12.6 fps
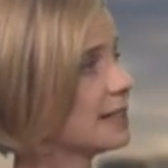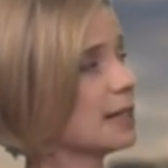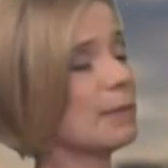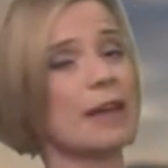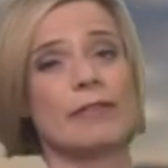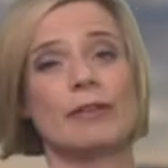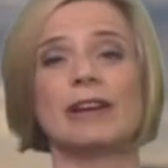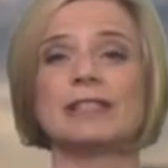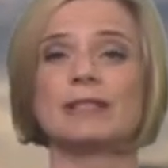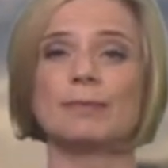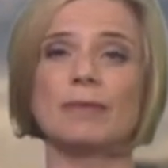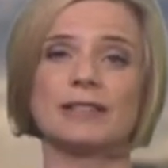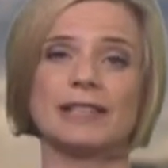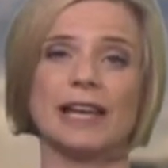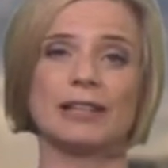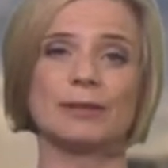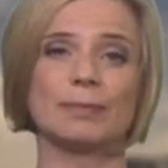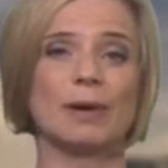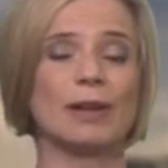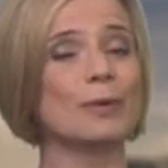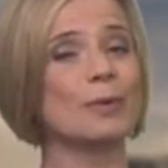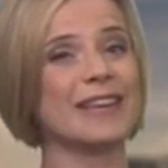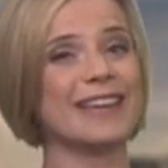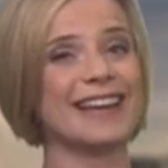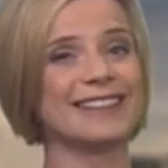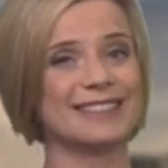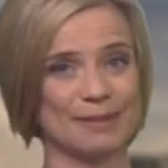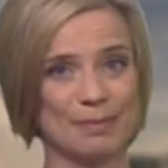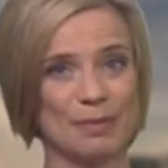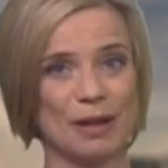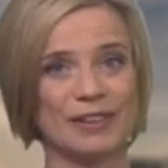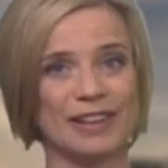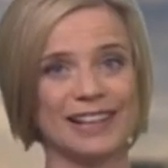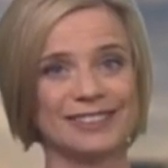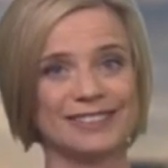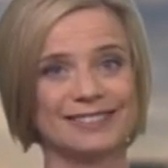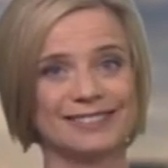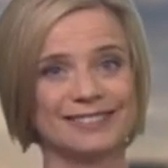some heavy rain to Muscat by the weekend. Bye for now.